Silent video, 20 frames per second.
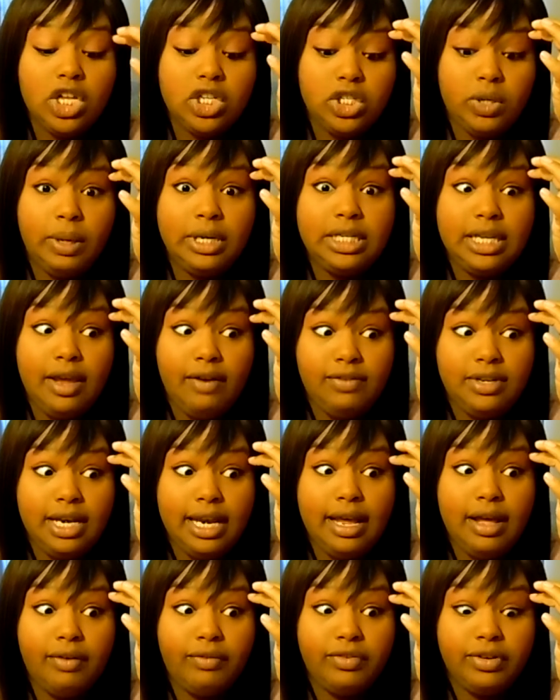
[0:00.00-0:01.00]
So I toughed
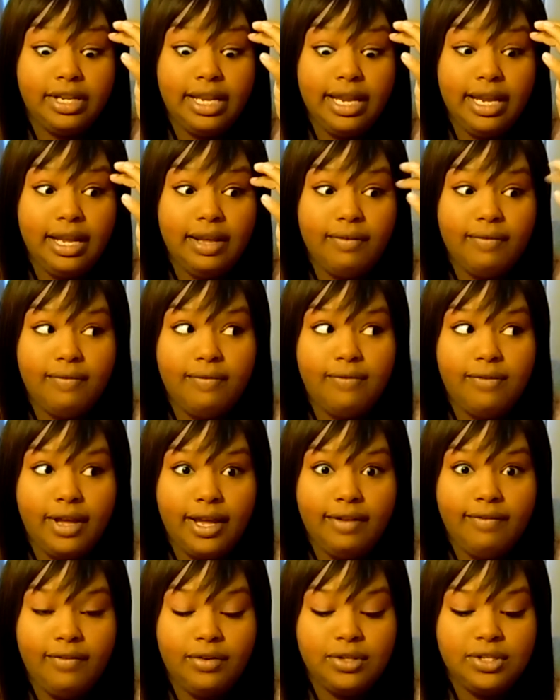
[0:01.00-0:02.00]
it out for like
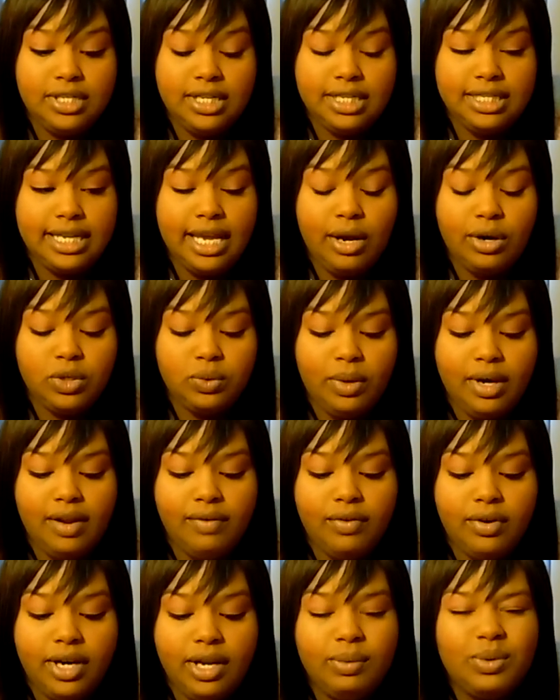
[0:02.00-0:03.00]
5 or 6 hours,
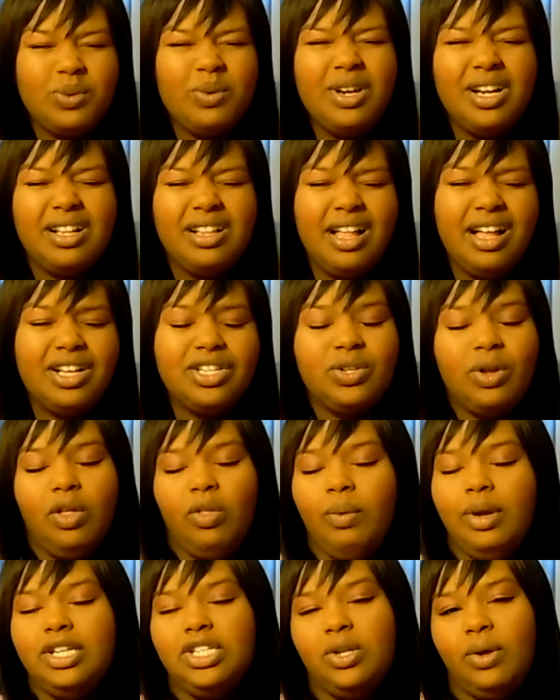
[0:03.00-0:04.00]
whatever. It was 1 o'clock, so
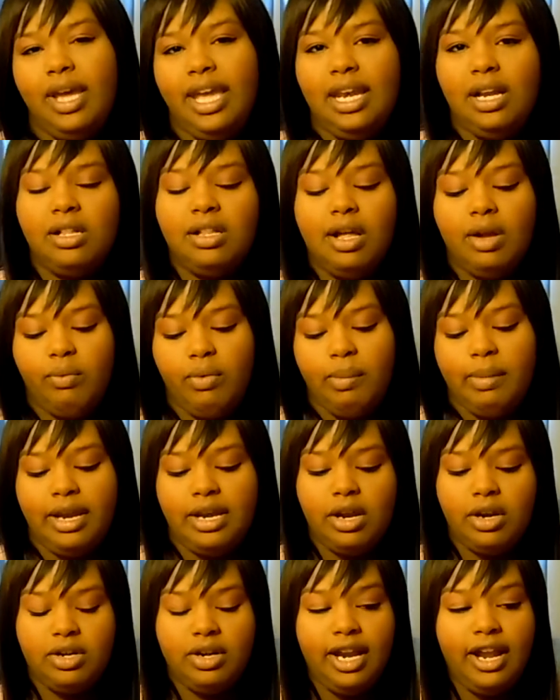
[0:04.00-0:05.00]
all the way until 8 o'clock when
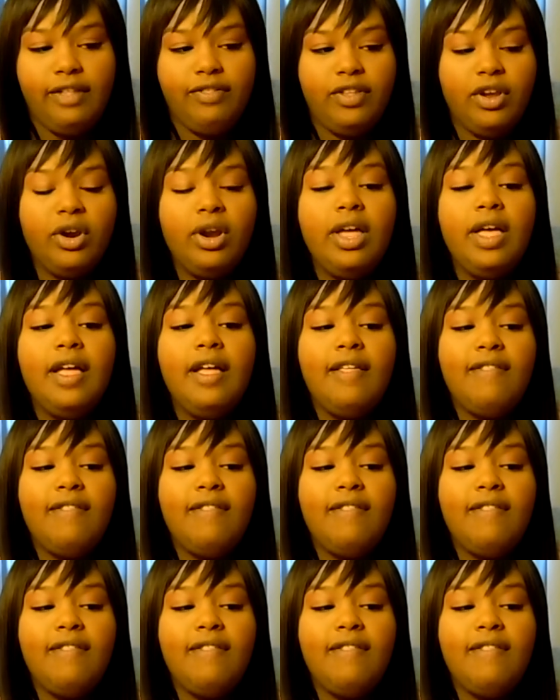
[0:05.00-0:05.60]
my doctor got there.